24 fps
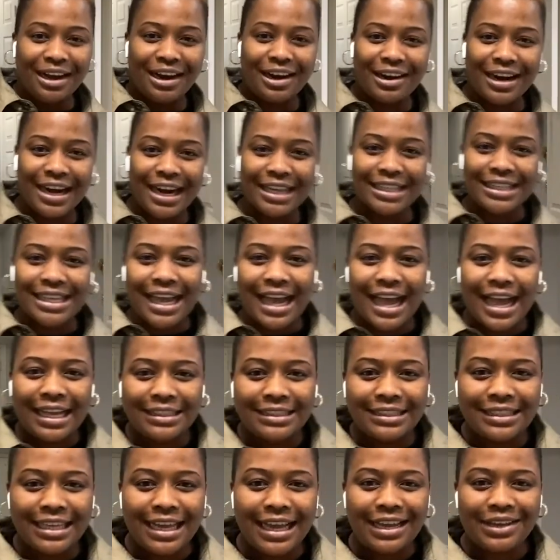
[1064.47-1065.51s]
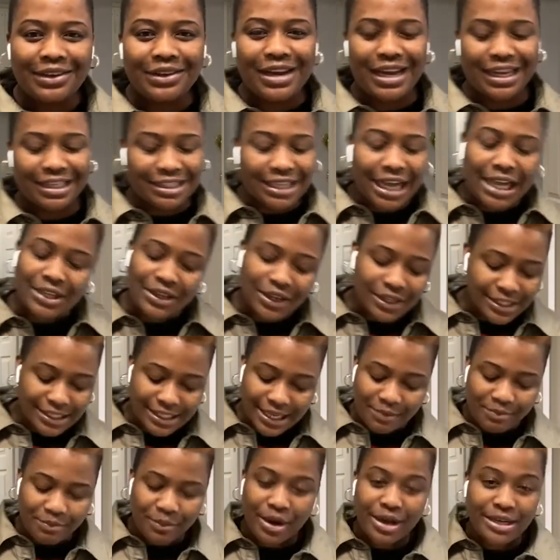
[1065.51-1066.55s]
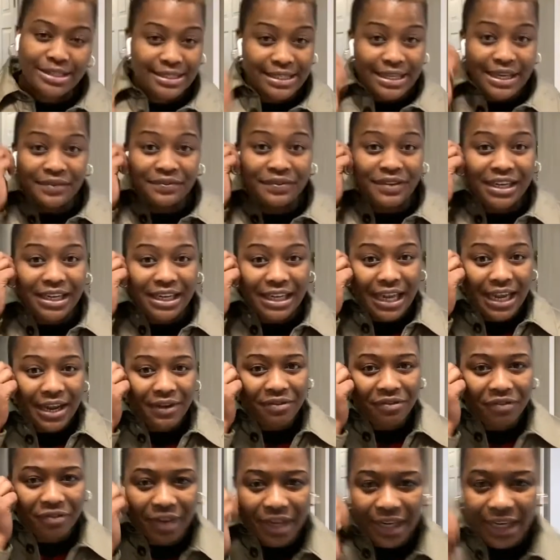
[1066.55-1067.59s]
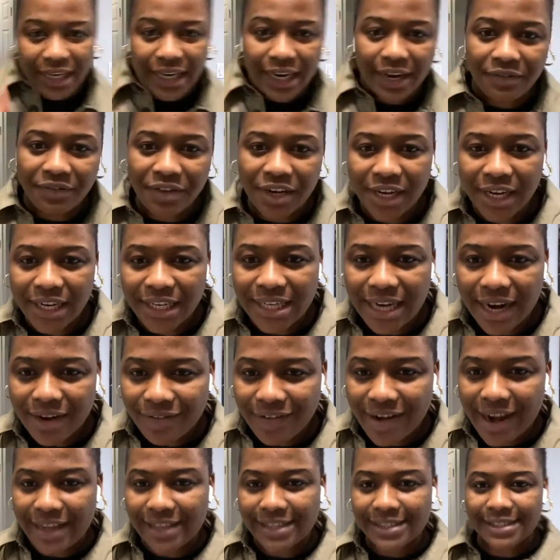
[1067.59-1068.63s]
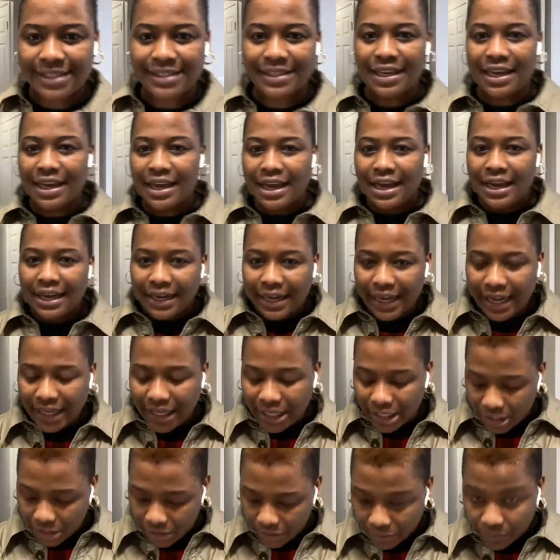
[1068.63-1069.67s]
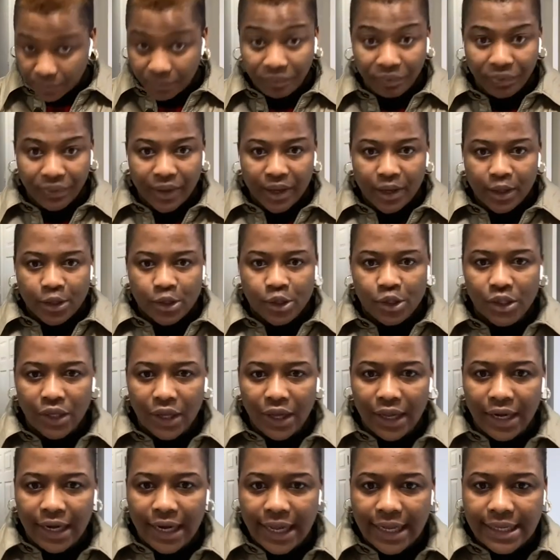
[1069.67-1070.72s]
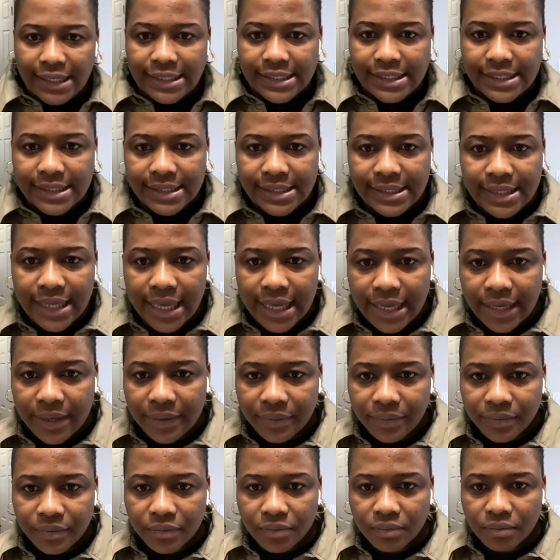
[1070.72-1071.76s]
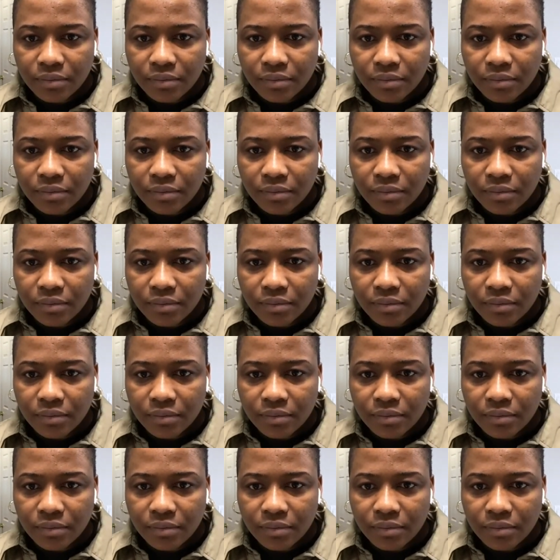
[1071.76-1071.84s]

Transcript: all right, and you can chat us inbox if the need arises. Thank you. So let's see.